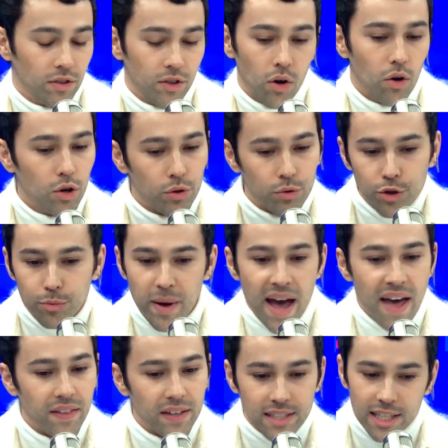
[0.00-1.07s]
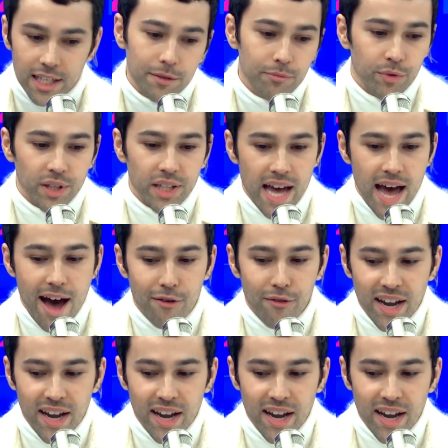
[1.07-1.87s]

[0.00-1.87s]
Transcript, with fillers: The whole group and the team really have.